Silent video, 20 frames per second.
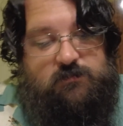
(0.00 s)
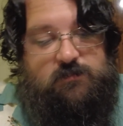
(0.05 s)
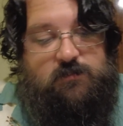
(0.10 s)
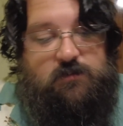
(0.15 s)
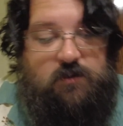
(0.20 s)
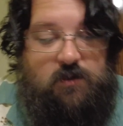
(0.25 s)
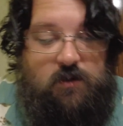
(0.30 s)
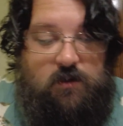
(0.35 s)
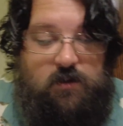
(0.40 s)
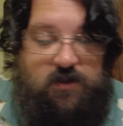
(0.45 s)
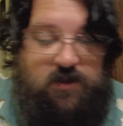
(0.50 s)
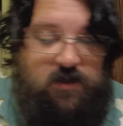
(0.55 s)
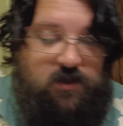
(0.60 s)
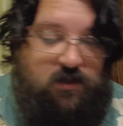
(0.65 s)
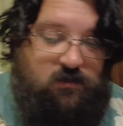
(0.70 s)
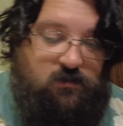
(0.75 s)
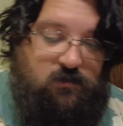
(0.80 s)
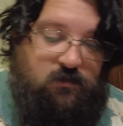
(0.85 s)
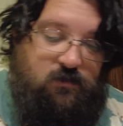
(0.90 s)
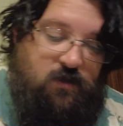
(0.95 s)
no, I
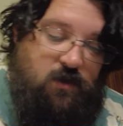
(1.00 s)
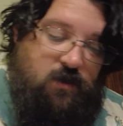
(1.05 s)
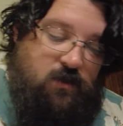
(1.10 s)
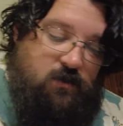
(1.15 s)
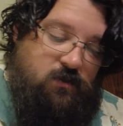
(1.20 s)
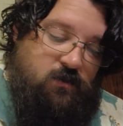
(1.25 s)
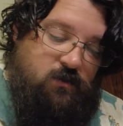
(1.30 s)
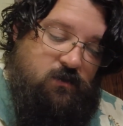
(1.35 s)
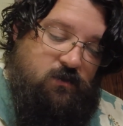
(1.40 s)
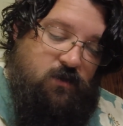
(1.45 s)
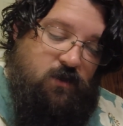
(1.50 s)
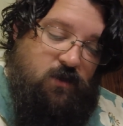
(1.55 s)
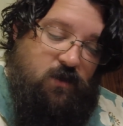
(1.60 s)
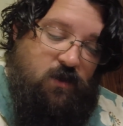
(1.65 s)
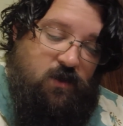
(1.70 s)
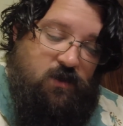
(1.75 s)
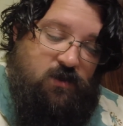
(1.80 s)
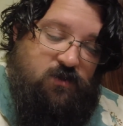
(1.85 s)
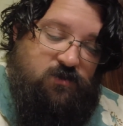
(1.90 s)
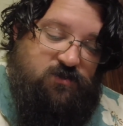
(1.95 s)
can't do that.
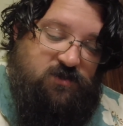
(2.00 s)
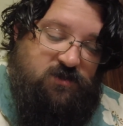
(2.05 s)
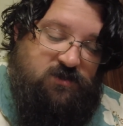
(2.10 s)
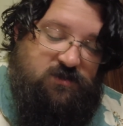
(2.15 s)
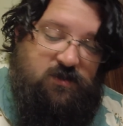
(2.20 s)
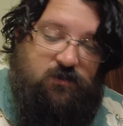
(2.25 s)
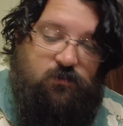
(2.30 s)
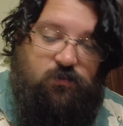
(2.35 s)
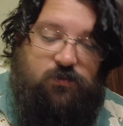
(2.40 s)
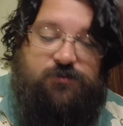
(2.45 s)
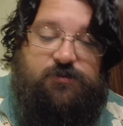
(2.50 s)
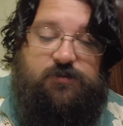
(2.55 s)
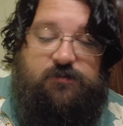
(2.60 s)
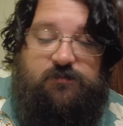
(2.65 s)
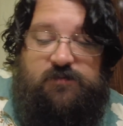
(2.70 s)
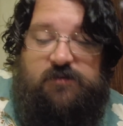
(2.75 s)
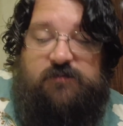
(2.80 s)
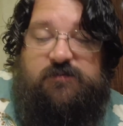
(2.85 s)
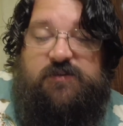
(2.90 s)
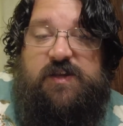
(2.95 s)
She said, we'll do
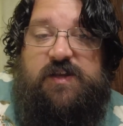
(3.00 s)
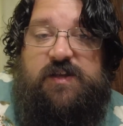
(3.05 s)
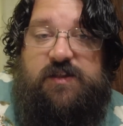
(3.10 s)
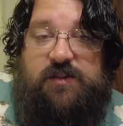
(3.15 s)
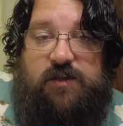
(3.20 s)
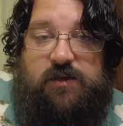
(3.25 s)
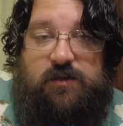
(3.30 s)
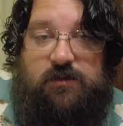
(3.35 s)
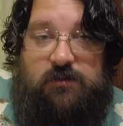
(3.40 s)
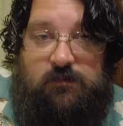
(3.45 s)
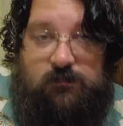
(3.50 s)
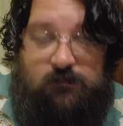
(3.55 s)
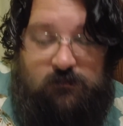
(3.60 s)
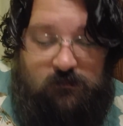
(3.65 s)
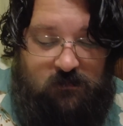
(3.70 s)
15 then.